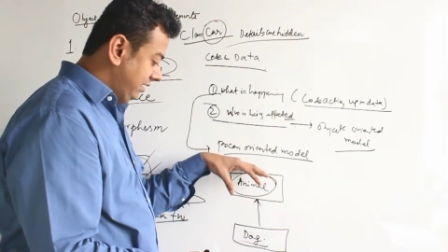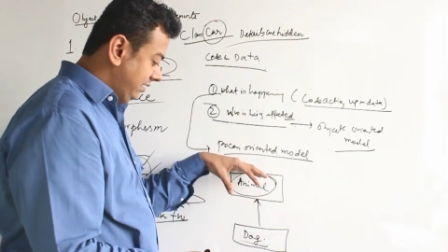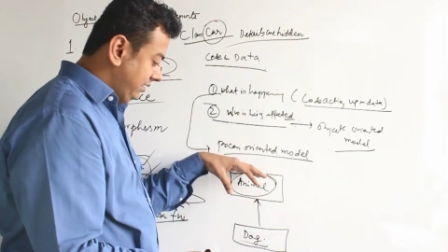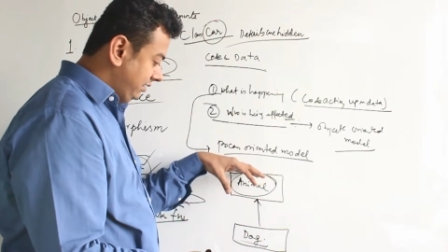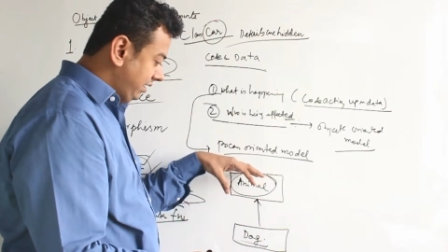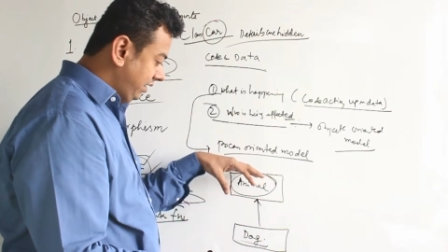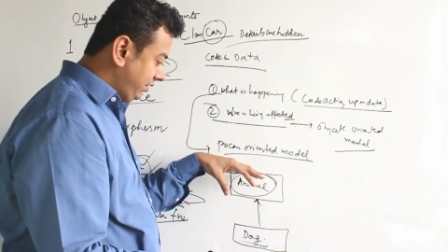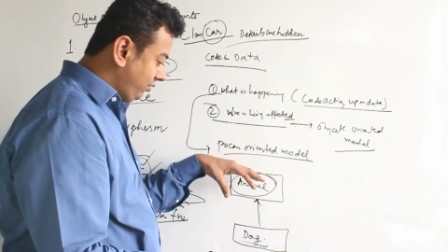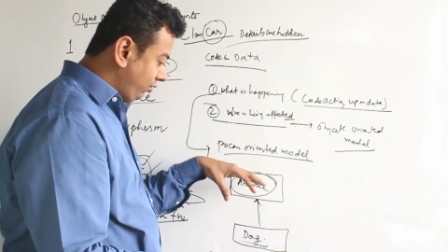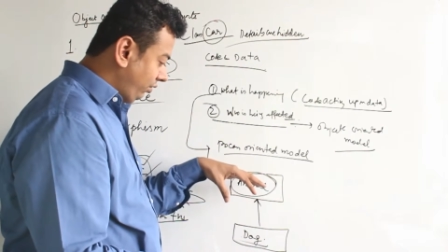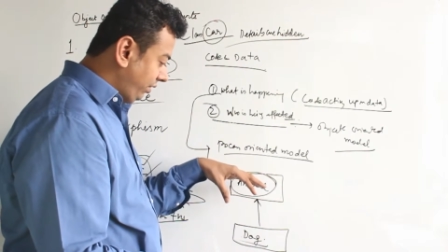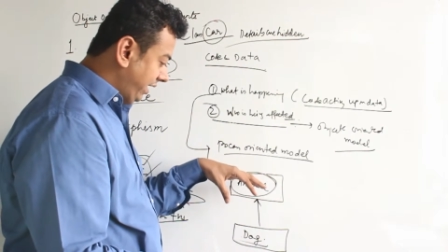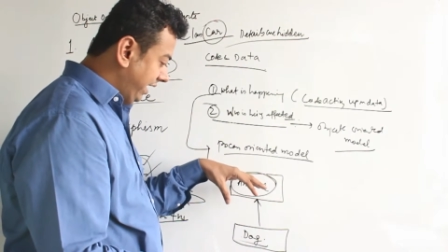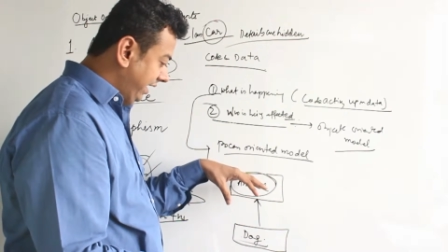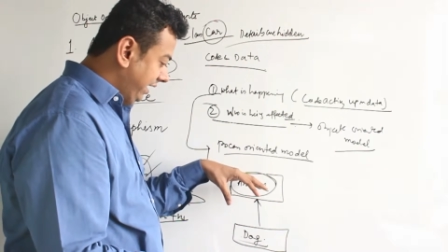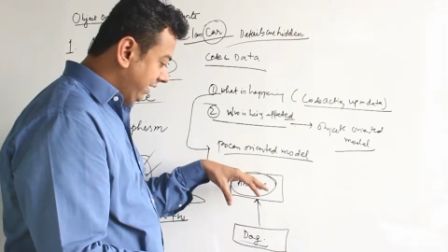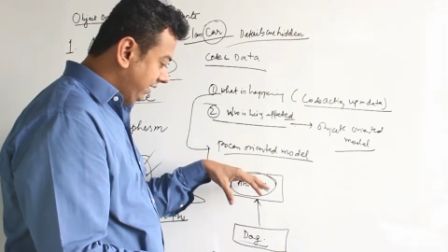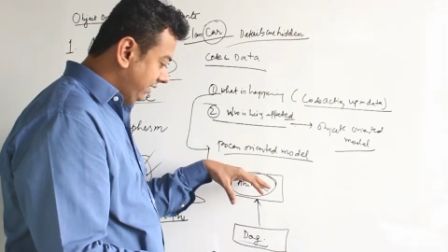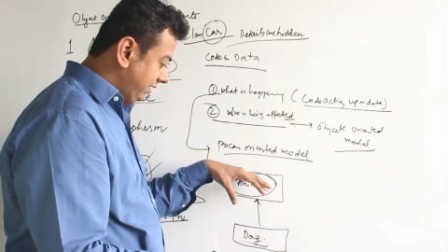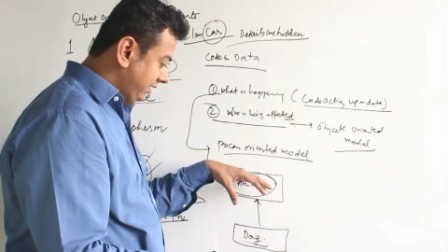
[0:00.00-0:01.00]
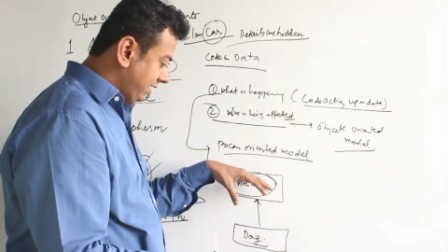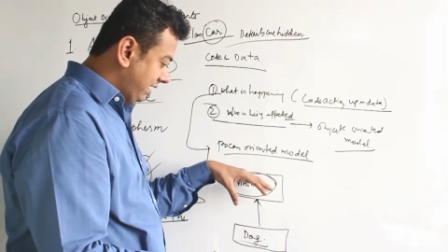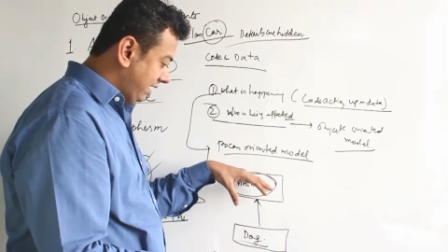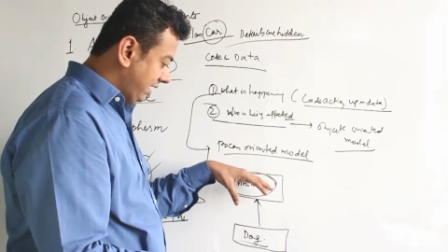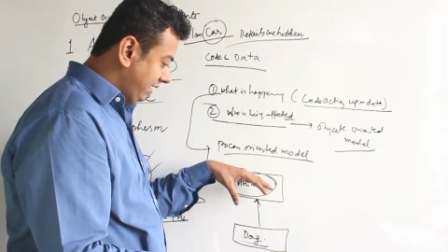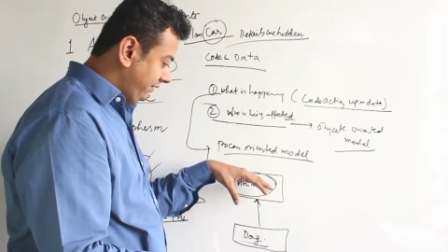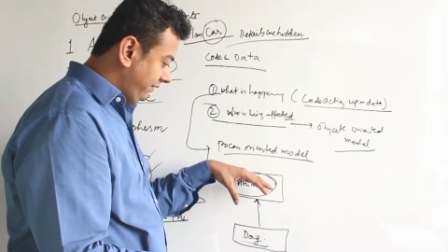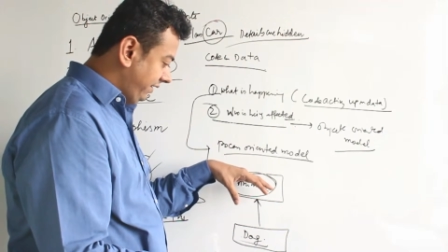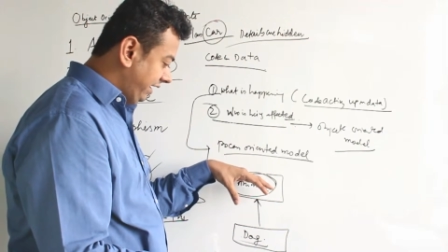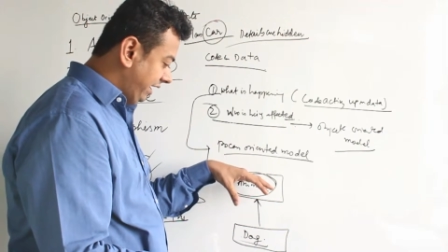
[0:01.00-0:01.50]
That okay, I
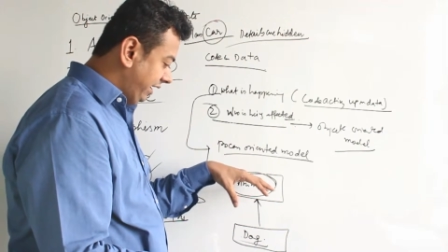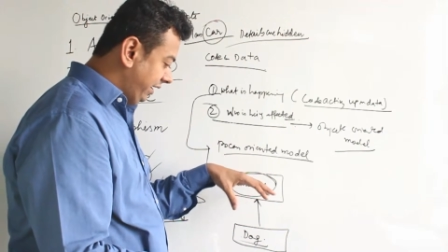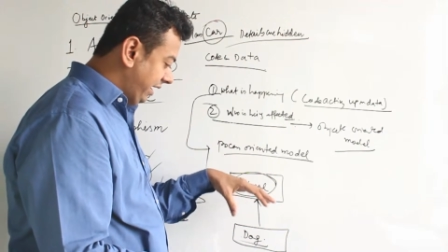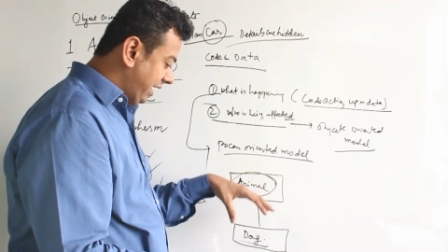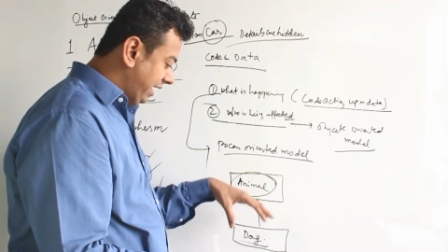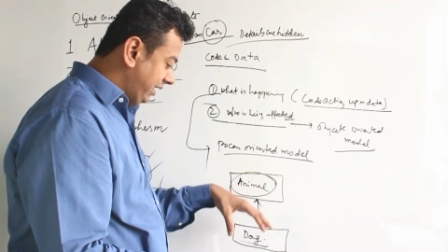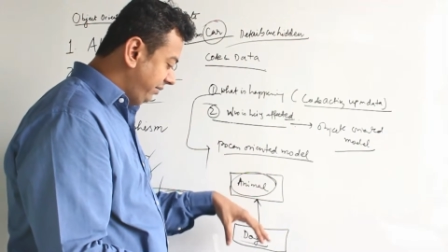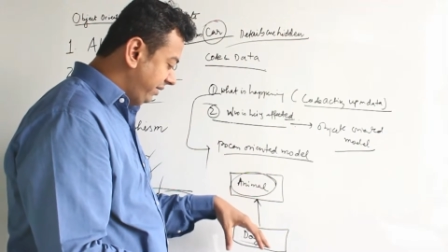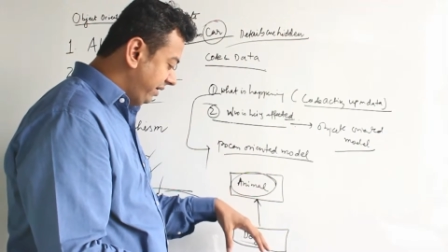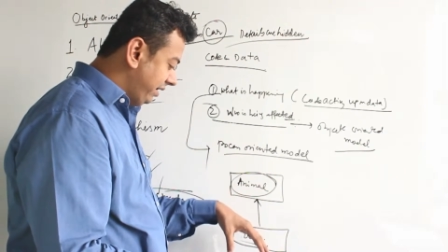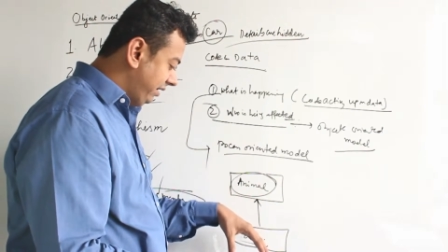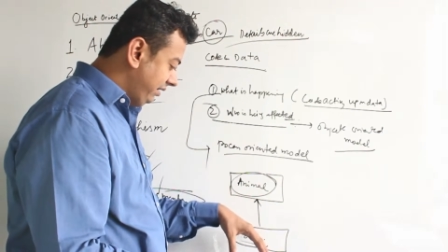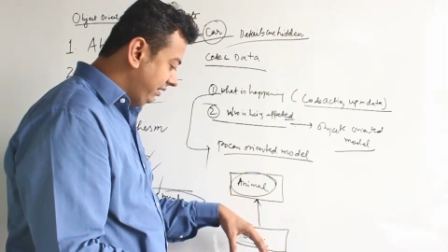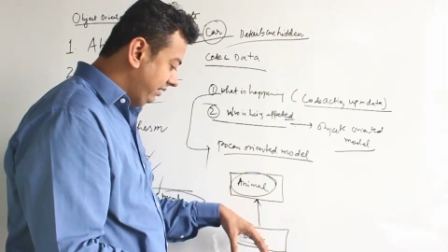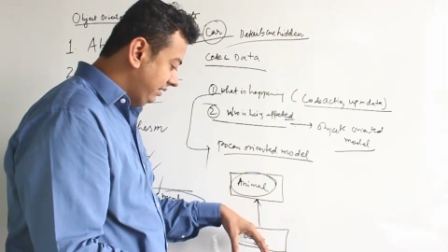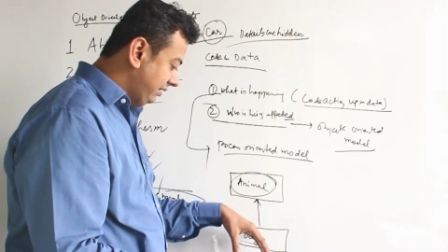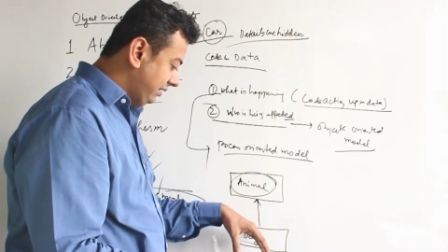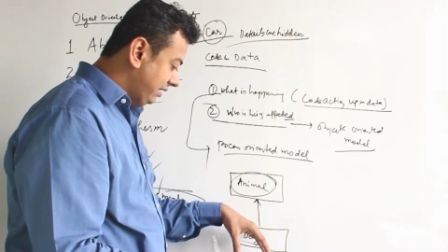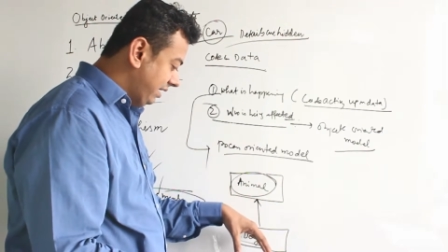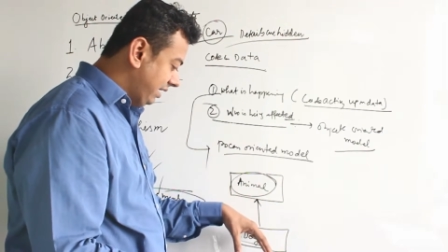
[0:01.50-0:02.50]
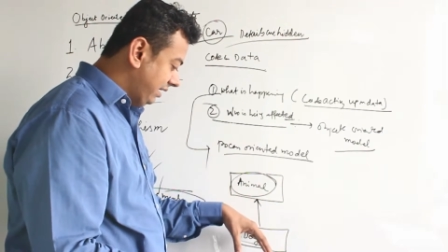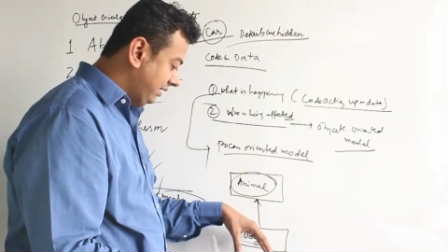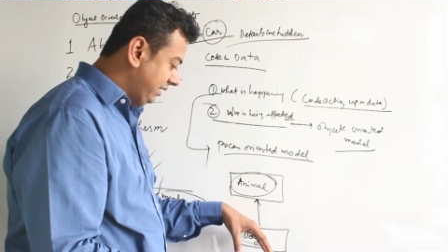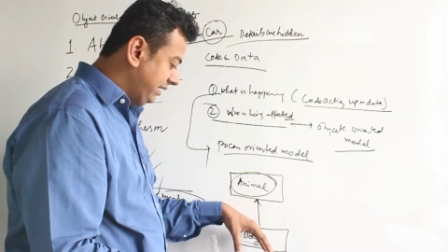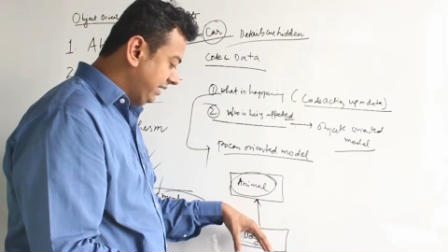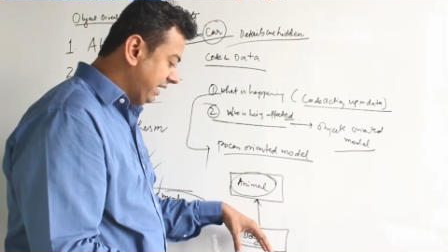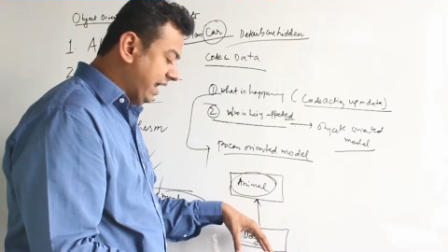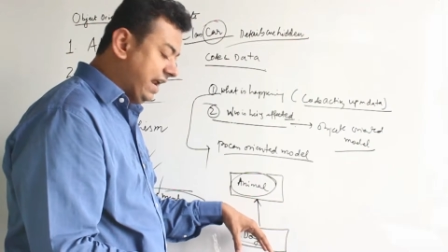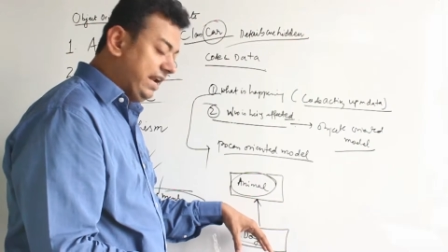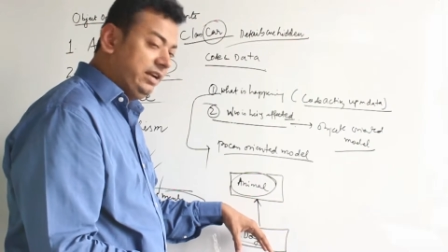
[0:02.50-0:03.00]
have an animal, and
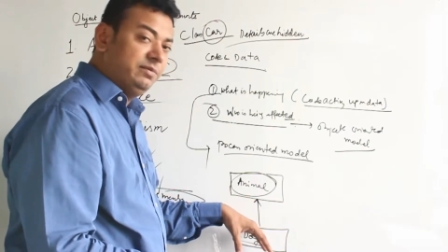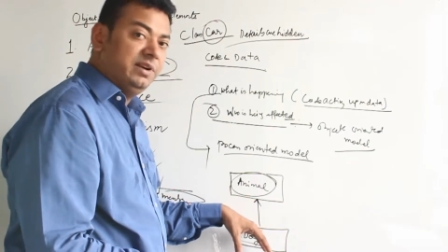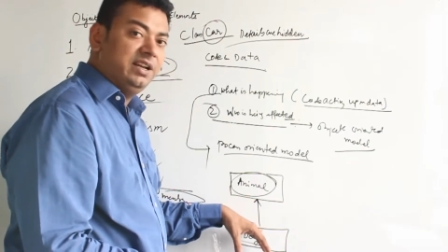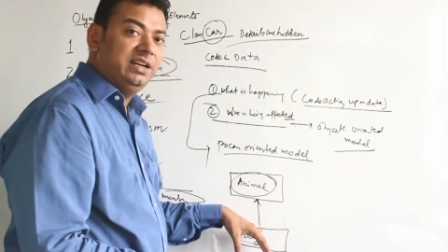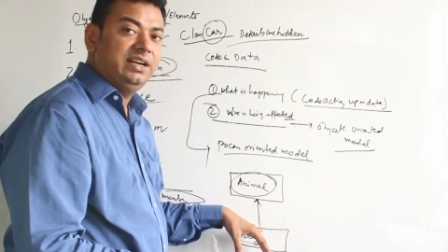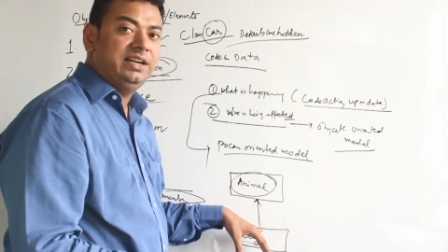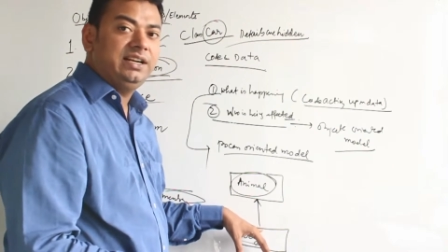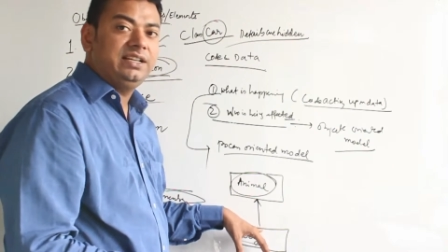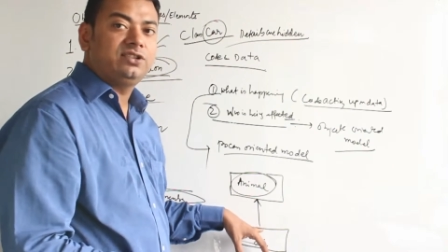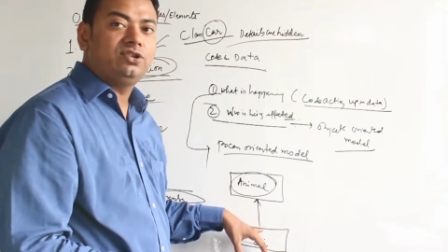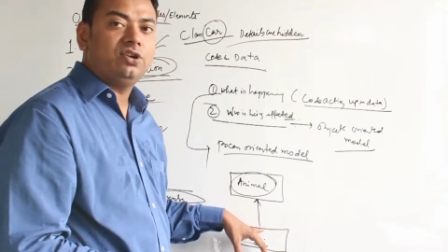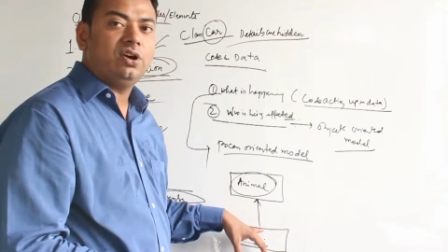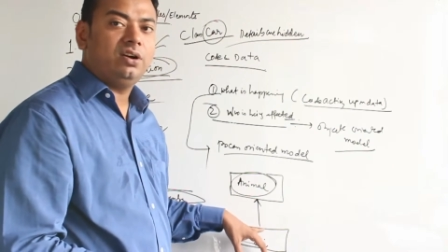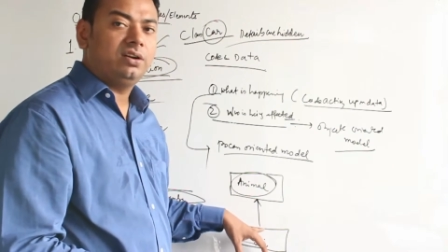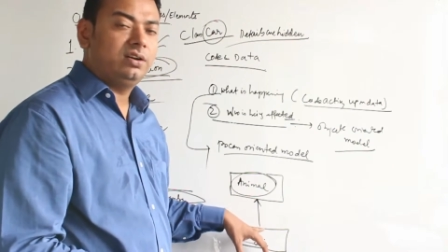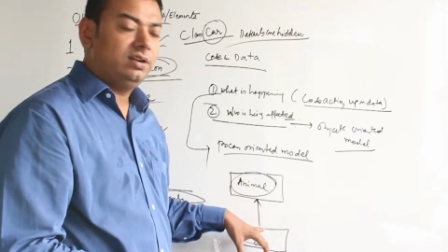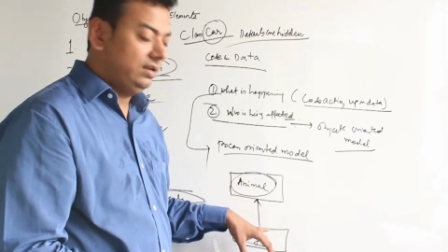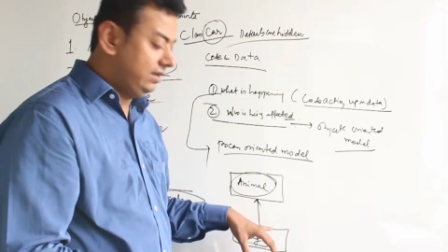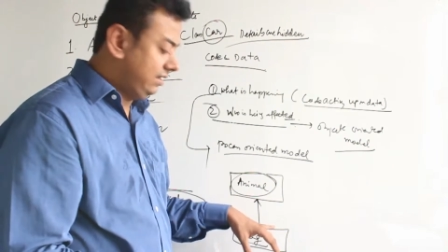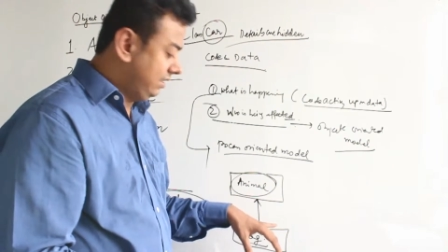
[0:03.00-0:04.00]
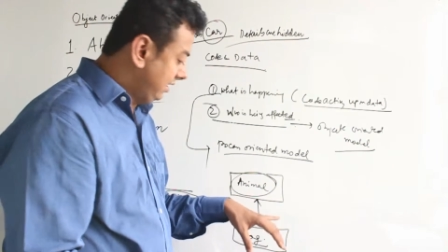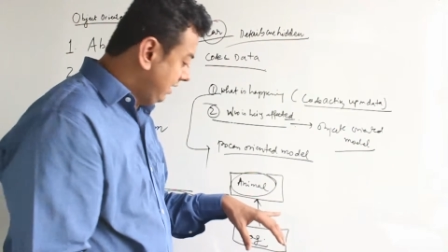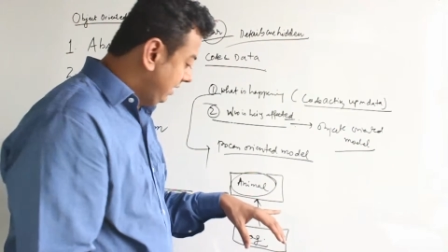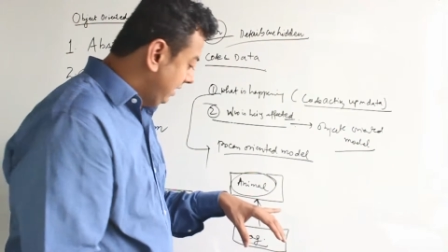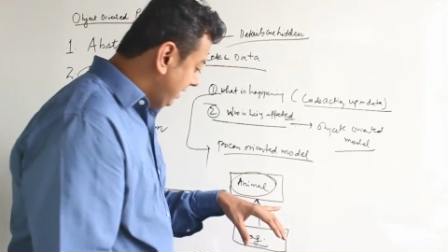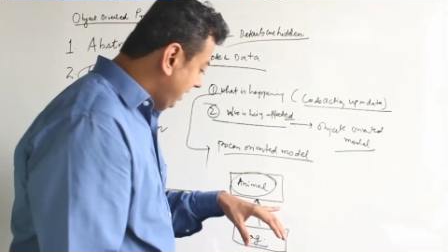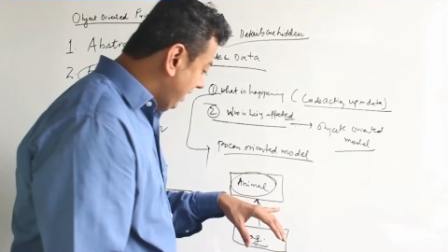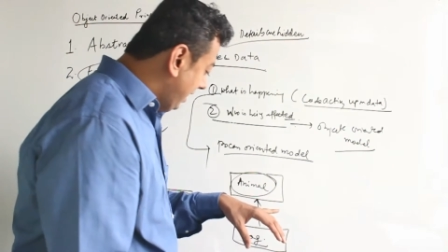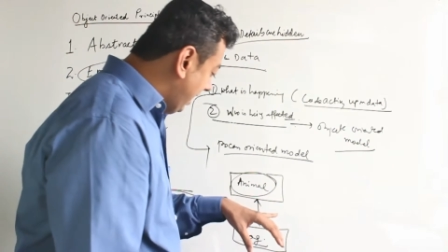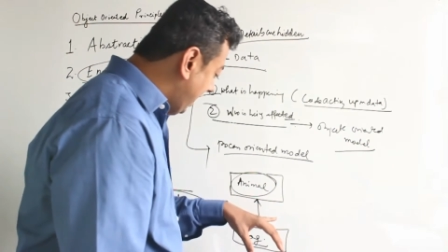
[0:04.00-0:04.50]
in animal it is dog.
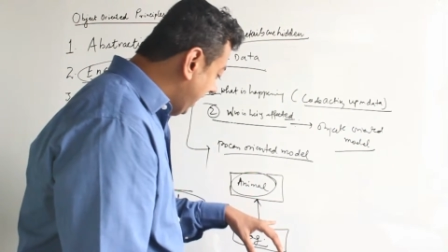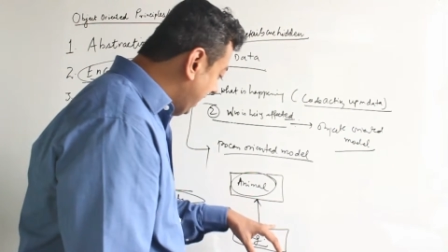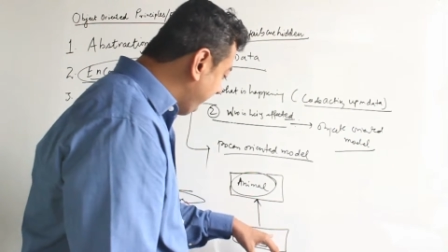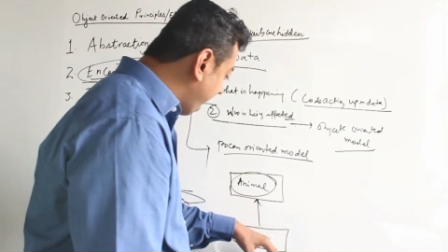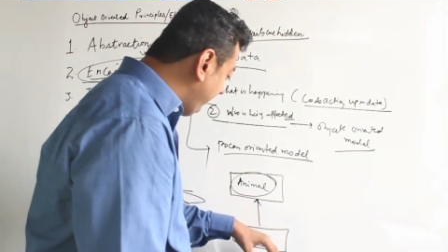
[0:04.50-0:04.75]
And